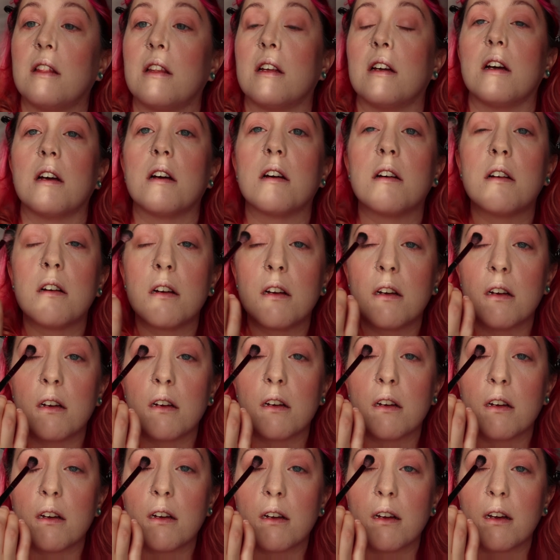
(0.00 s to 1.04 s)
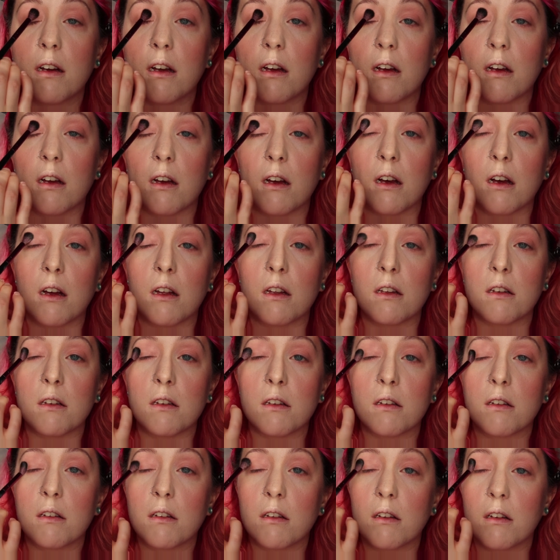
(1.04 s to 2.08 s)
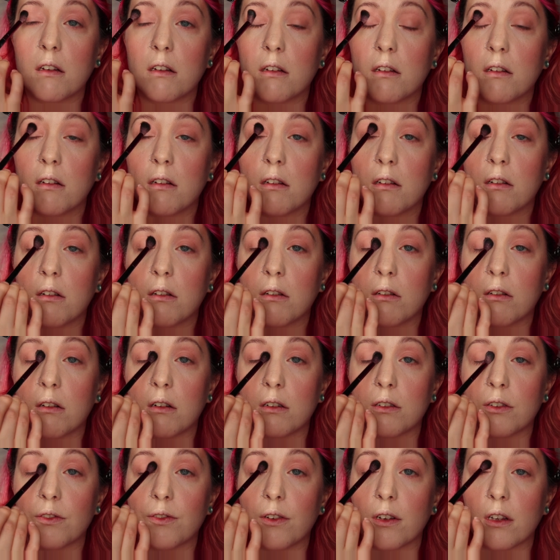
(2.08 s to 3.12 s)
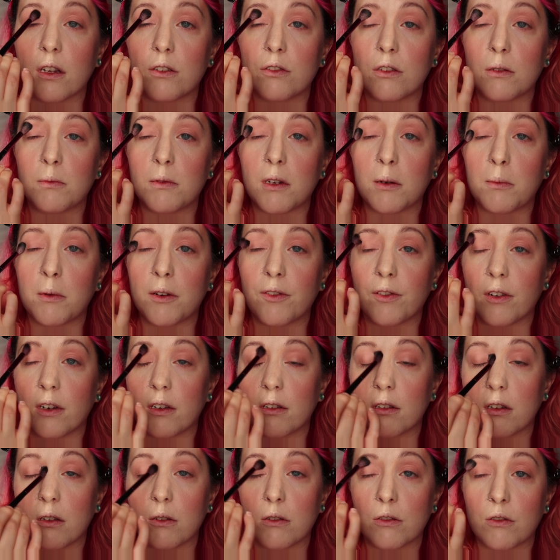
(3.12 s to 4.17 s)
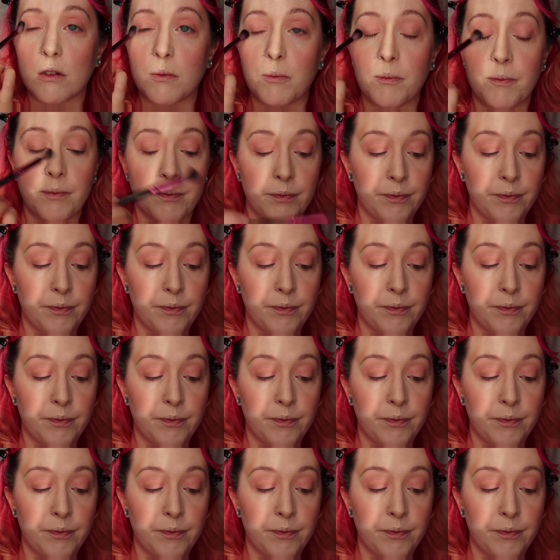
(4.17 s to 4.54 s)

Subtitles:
there, and oh, I just felt that drip down my face, that was grim.